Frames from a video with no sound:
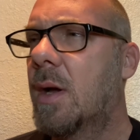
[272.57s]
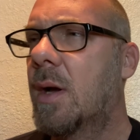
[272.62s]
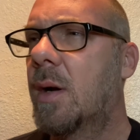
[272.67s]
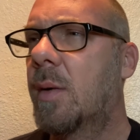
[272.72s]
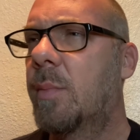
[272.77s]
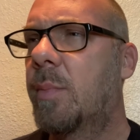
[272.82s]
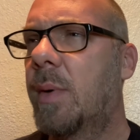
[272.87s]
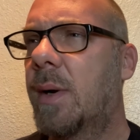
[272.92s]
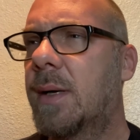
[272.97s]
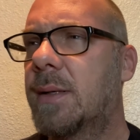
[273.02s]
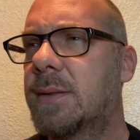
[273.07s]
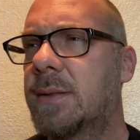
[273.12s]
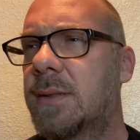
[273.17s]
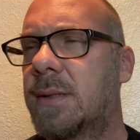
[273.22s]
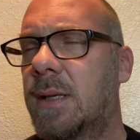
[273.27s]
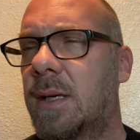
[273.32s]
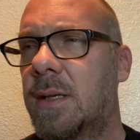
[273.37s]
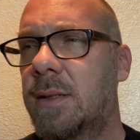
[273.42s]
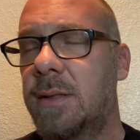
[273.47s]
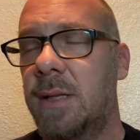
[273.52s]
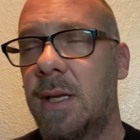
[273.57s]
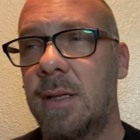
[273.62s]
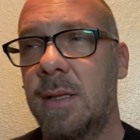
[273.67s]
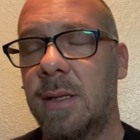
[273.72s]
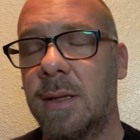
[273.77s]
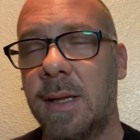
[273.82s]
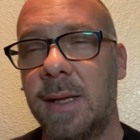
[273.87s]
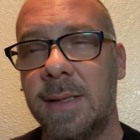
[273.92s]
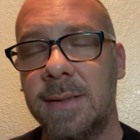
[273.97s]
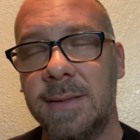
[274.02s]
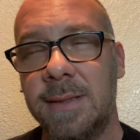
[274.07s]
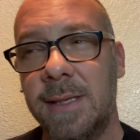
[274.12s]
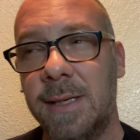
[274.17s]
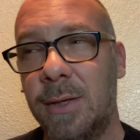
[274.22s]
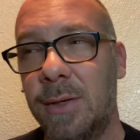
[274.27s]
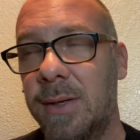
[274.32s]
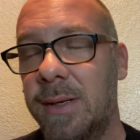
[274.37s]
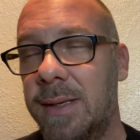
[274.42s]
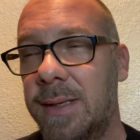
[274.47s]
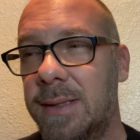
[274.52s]
But nonetheless,
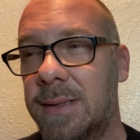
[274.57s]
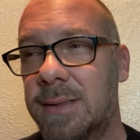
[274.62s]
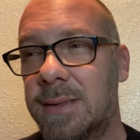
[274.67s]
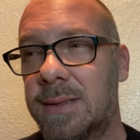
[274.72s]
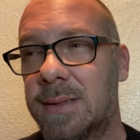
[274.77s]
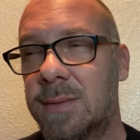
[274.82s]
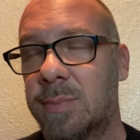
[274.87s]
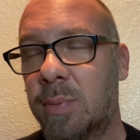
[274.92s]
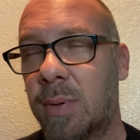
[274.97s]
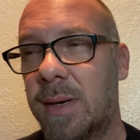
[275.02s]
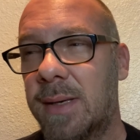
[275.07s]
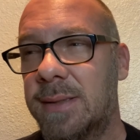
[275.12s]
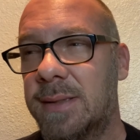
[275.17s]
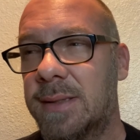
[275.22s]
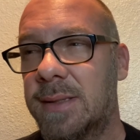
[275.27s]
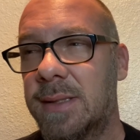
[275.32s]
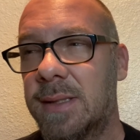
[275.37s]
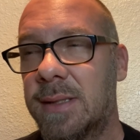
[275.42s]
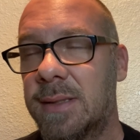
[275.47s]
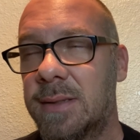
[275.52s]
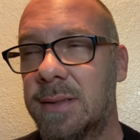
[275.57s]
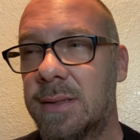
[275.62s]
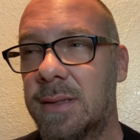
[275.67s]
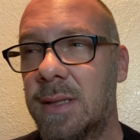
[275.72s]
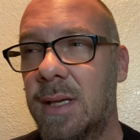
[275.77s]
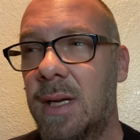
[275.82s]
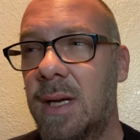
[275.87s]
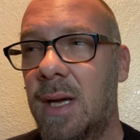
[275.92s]
here he is, president,